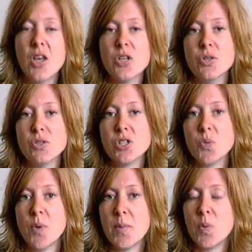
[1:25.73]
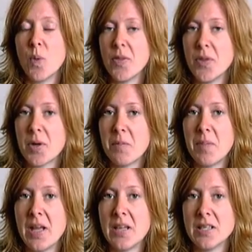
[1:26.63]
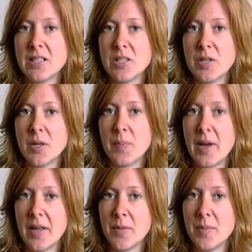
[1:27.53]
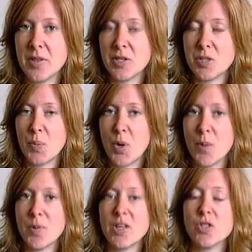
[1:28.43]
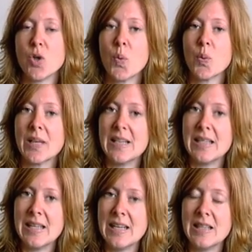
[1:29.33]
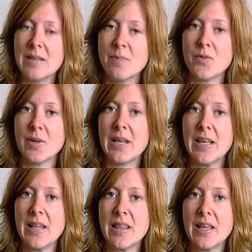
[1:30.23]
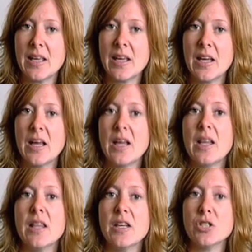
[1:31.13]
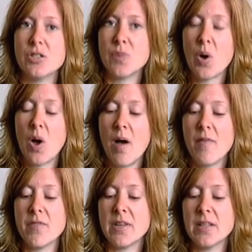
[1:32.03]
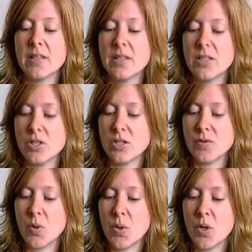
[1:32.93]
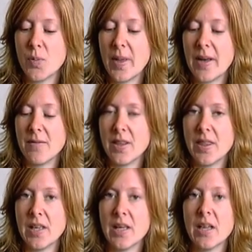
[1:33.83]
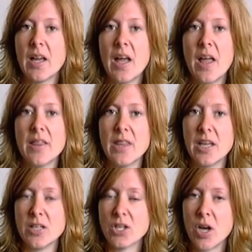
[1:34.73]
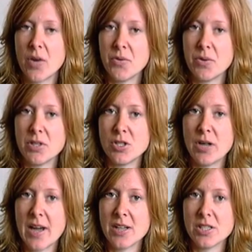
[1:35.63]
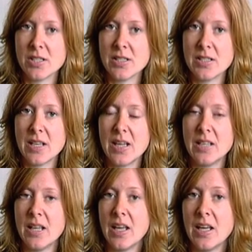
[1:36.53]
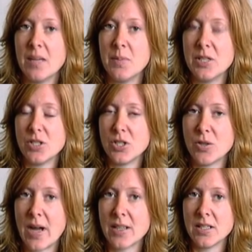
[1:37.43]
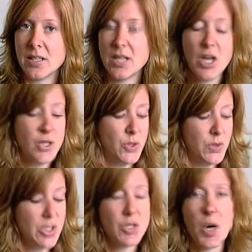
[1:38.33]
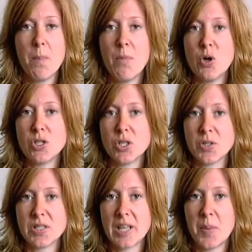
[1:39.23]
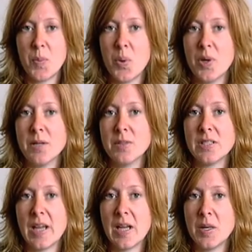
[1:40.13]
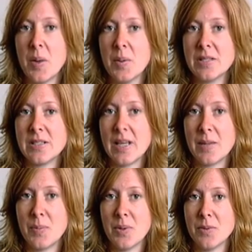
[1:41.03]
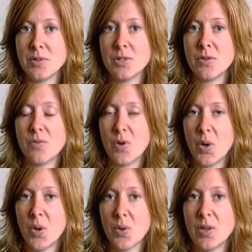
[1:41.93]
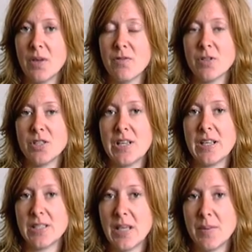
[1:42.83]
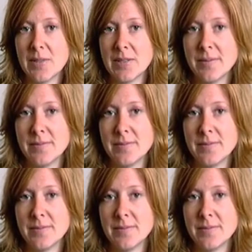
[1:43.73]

Usually women want their companions nearby them at this point, but they don't really need them for anything. They just feel confident, they just feel good about everything. They can talk through contractions and they can be distracted. So these are emotional sign point sign signpost for early first stage labor.